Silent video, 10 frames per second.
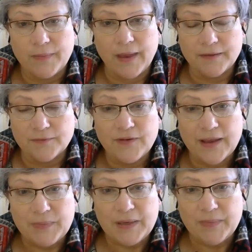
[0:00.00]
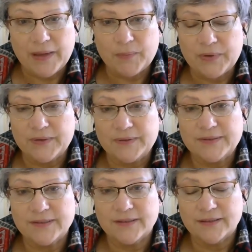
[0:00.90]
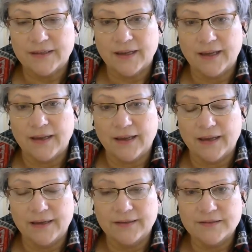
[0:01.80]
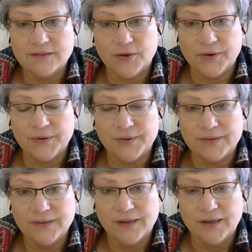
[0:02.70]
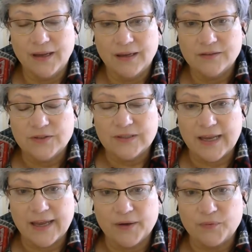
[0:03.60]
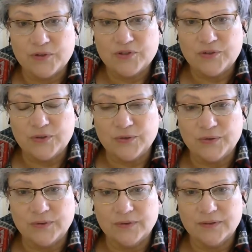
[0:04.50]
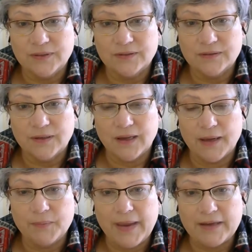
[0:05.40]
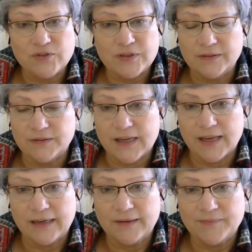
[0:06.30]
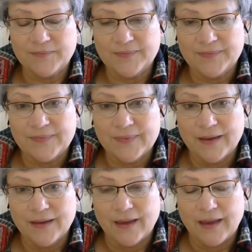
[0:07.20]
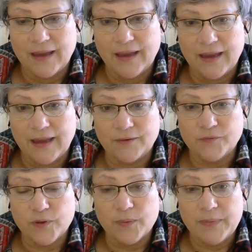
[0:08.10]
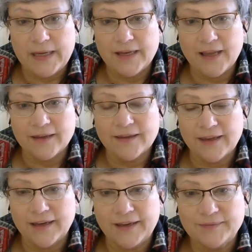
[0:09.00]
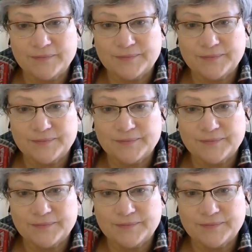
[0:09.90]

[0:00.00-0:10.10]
other family members. And so today I wish you a magical day. And for the men out there,